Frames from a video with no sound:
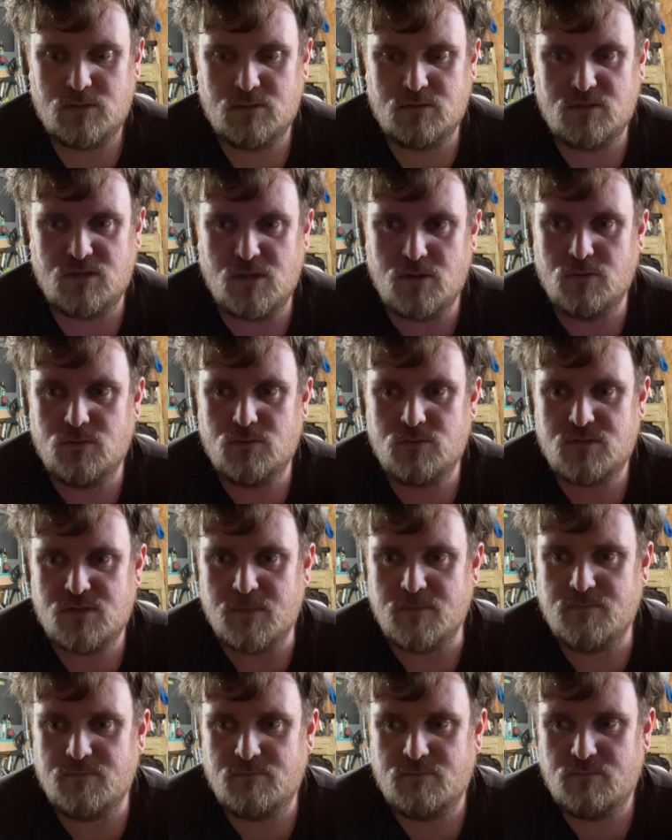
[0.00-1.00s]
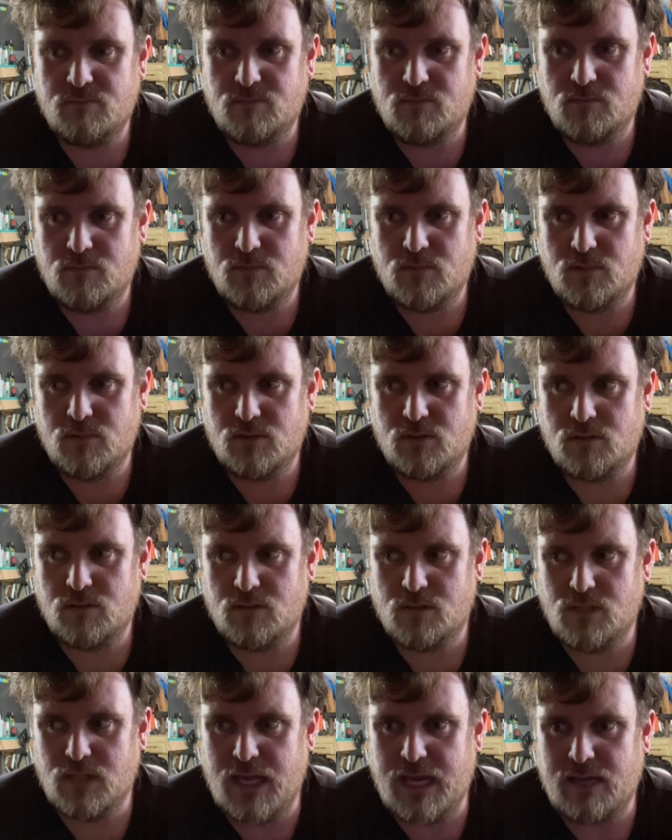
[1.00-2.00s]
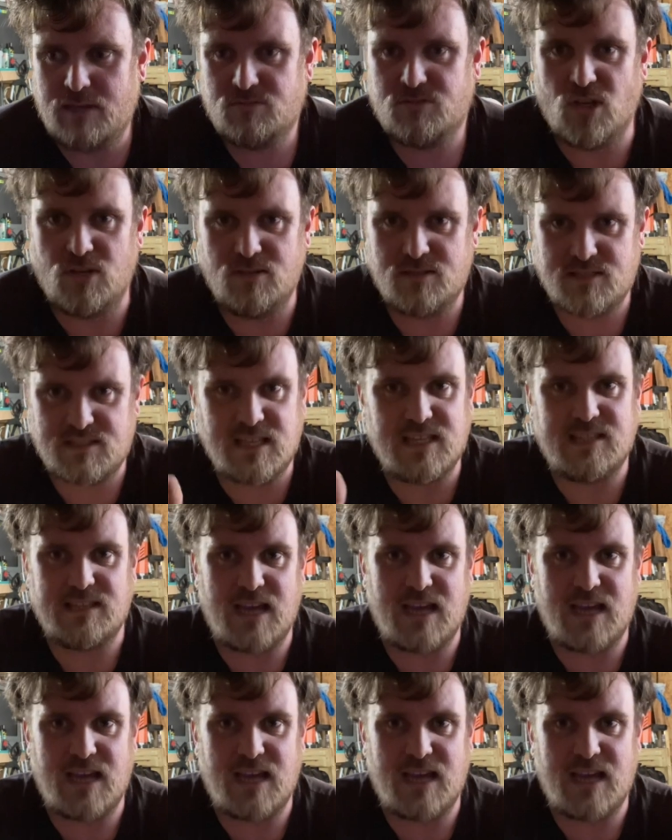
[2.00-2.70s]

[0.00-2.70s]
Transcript: do some sit